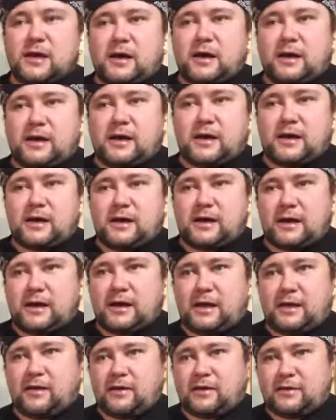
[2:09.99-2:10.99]

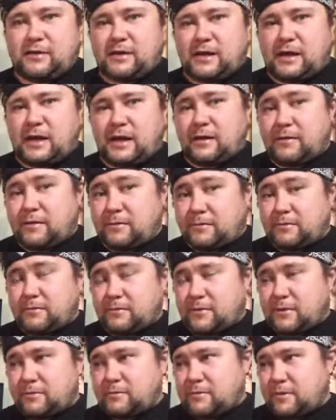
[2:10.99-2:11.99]
I'm
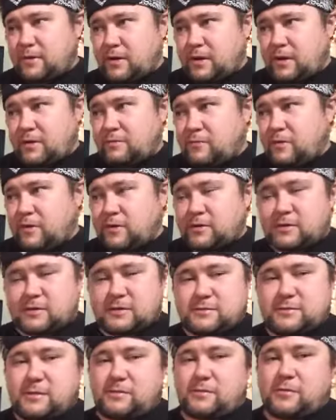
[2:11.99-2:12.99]
one of
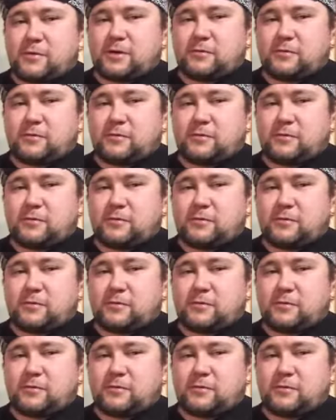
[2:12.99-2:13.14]
those people